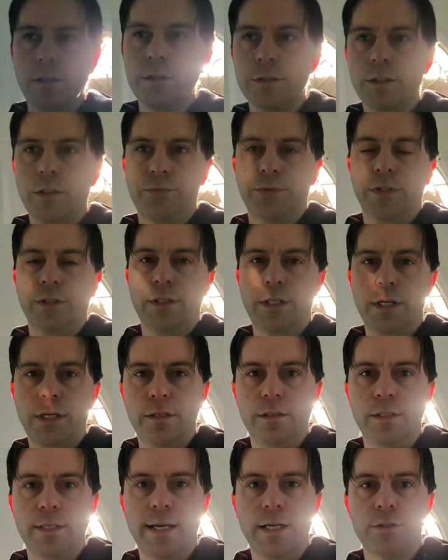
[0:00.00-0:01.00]
a little different
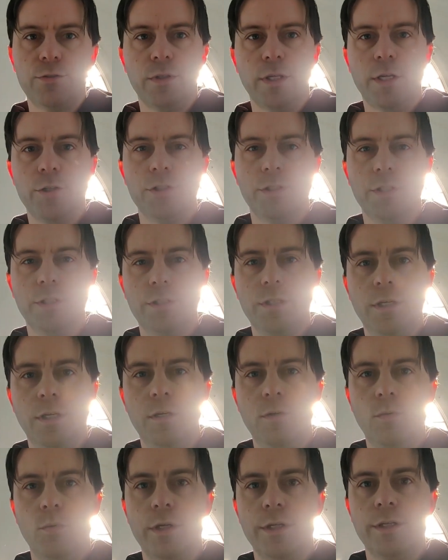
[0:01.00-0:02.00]
than the actual engine
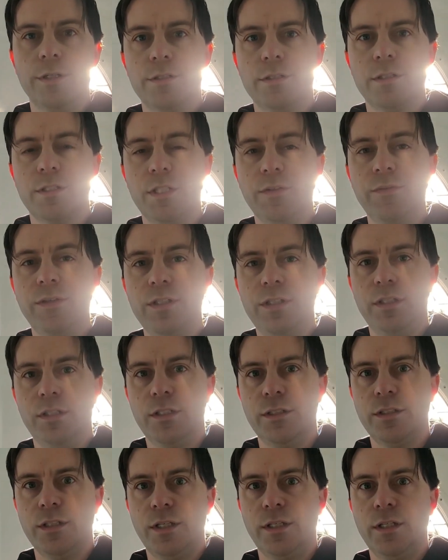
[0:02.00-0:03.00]
intake, whereas the C V
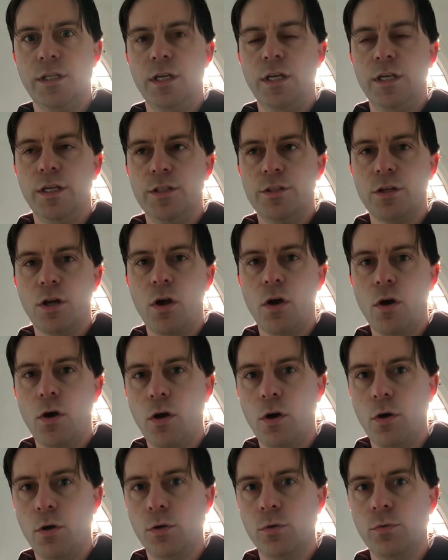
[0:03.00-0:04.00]
T intake is
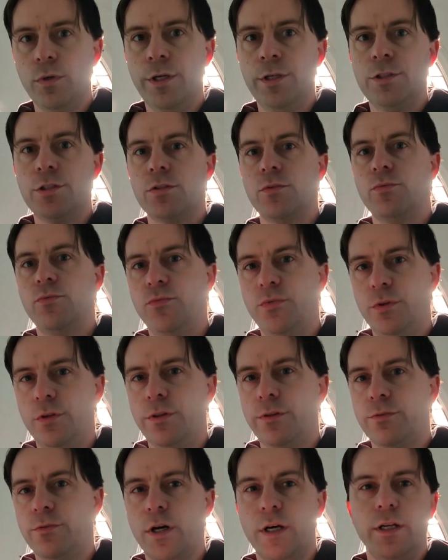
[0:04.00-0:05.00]
always
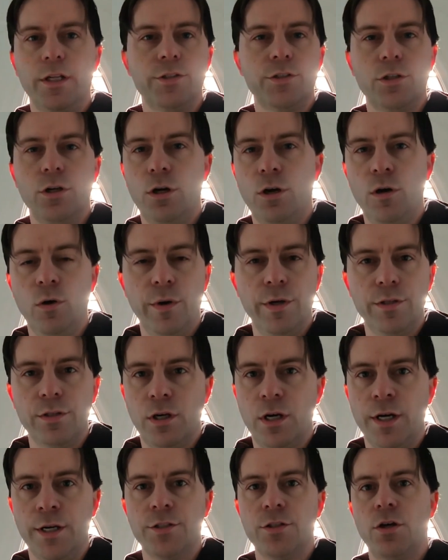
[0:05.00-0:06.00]
full throttle, it's always
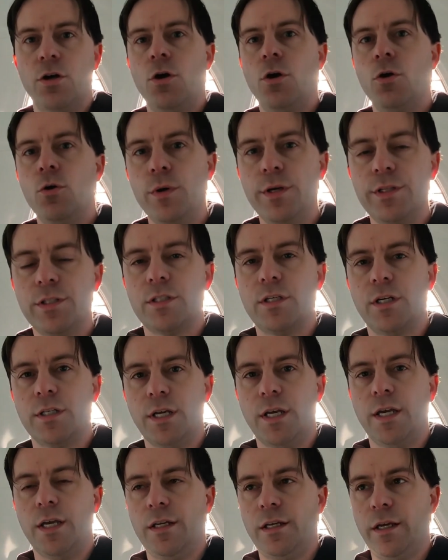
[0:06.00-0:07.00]
on, it's always
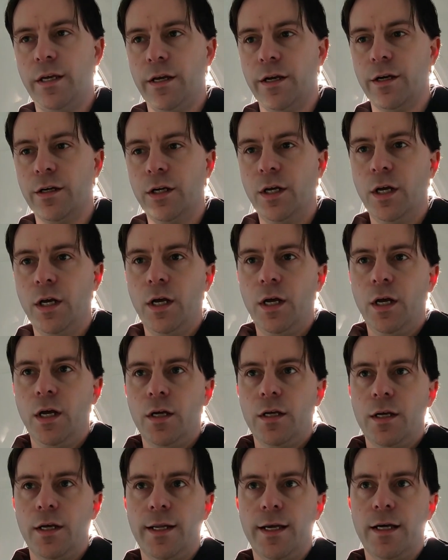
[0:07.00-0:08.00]
sucking in air,
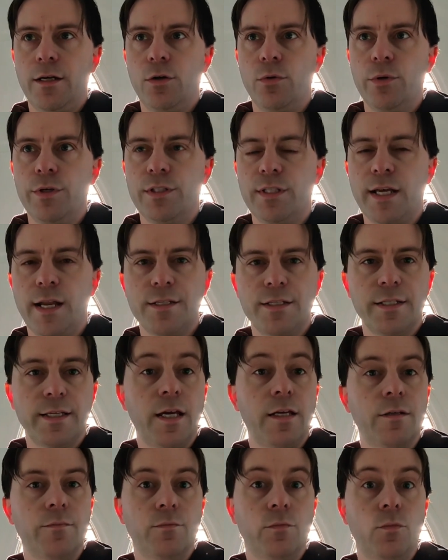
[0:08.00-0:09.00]
and that always tends to
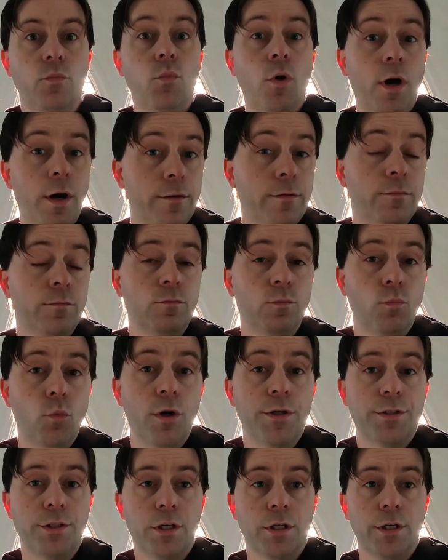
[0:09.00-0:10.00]
get, one,
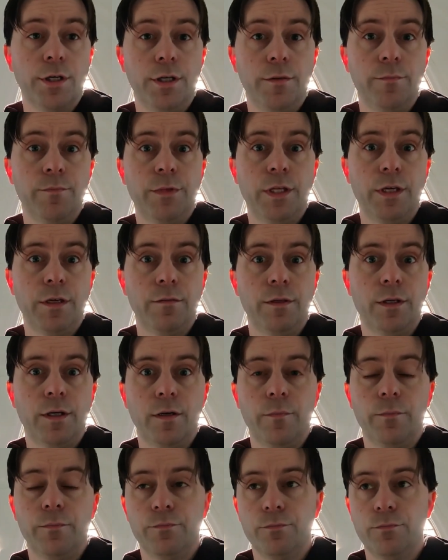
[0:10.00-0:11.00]
more dirty than
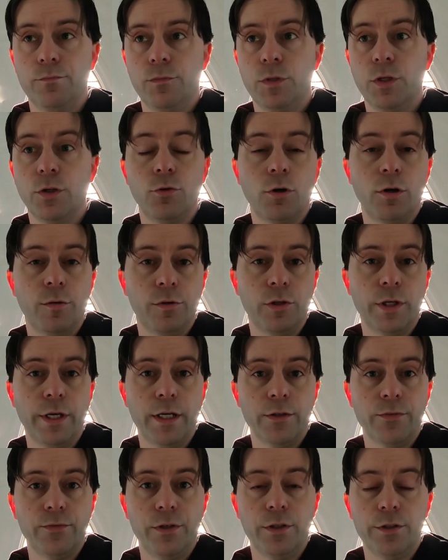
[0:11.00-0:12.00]
um, your normal
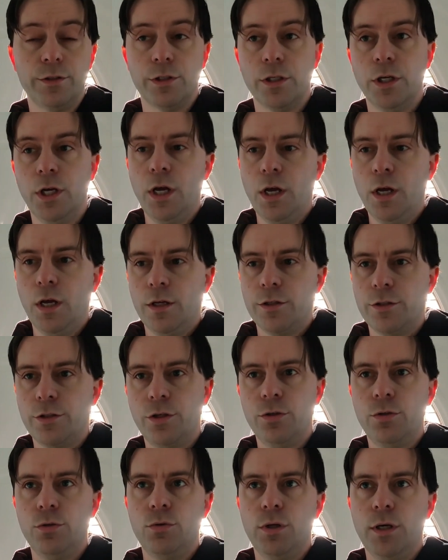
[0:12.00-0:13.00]
air filter.
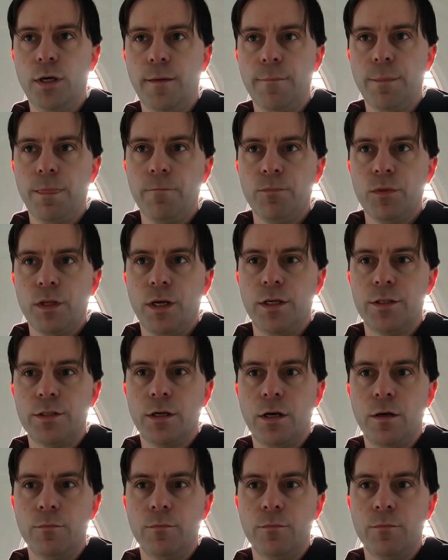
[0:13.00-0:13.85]
Two, it's